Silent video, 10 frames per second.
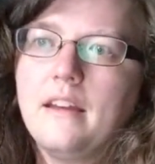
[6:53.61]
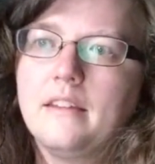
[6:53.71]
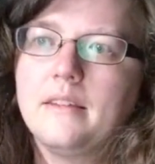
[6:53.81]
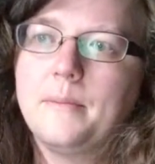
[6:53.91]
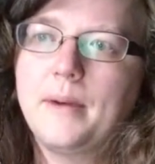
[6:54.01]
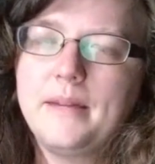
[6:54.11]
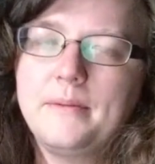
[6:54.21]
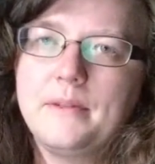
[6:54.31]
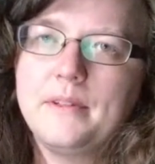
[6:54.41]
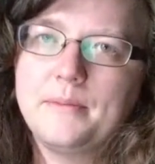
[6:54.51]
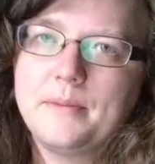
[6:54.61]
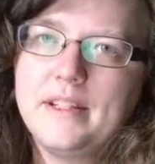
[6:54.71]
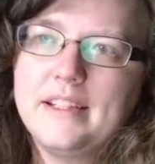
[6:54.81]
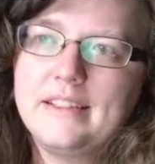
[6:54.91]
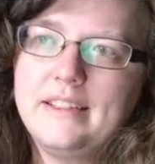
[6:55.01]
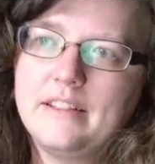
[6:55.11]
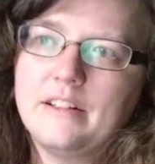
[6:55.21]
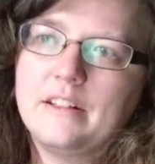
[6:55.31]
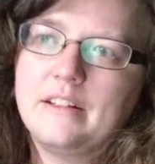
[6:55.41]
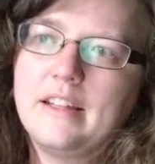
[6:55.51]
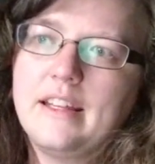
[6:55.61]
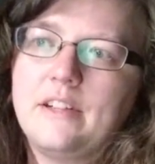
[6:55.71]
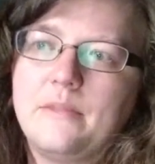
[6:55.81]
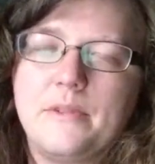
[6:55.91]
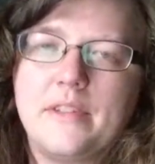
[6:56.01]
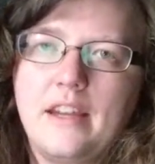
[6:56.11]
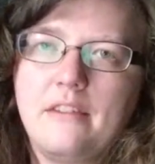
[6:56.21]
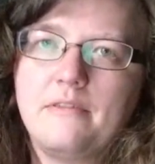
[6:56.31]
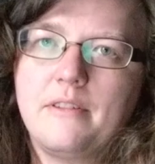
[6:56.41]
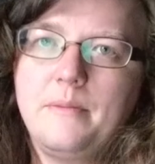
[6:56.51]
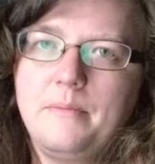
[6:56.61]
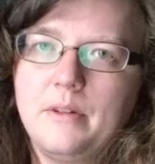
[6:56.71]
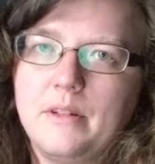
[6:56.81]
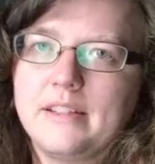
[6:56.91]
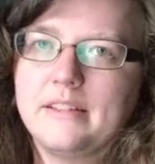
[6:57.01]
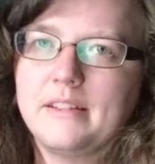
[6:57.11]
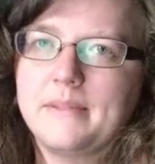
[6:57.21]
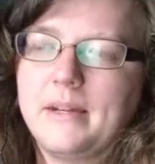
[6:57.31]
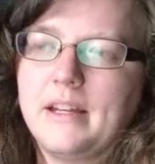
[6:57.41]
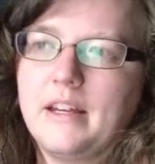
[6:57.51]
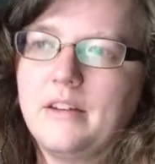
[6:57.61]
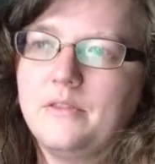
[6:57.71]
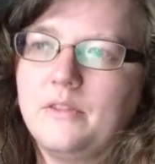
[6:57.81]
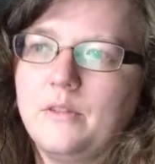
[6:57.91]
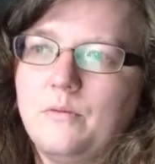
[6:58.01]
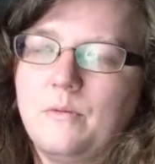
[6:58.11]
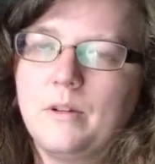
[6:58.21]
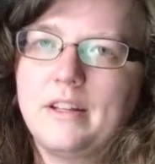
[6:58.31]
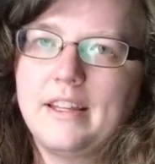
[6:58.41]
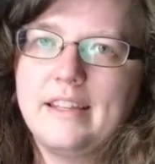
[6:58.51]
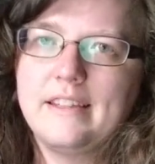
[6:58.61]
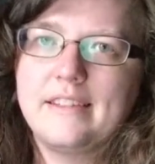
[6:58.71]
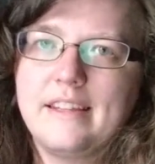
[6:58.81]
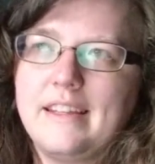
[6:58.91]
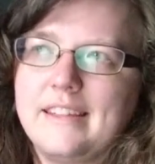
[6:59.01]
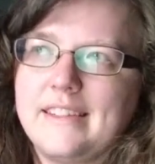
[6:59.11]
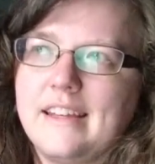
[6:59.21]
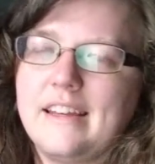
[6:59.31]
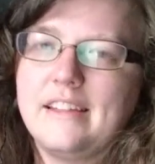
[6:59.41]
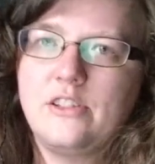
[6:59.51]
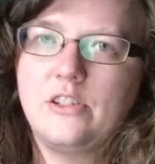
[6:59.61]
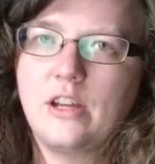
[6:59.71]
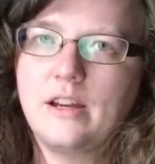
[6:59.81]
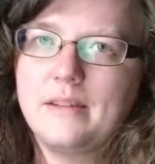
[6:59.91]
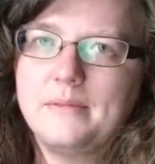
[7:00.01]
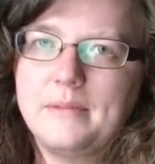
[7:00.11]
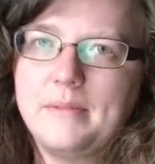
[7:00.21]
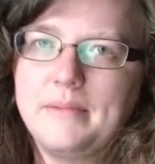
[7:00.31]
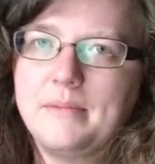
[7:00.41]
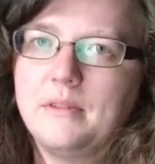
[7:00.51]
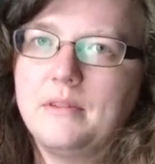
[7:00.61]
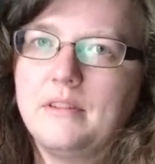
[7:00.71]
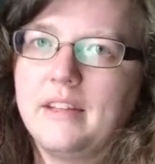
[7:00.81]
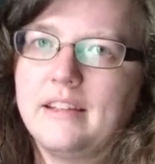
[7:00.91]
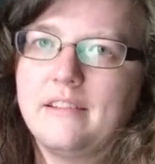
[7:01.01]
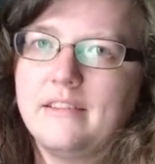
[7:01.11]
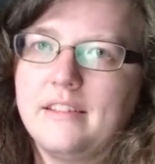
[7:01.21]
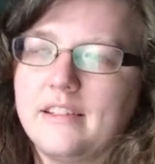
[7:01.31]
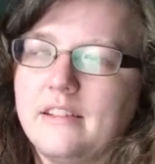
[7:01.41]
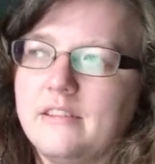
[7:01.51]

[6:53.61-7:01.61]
the Bible is pretty clear in almost every book. It talks about how good work is. It assigns jobs, people, and all this other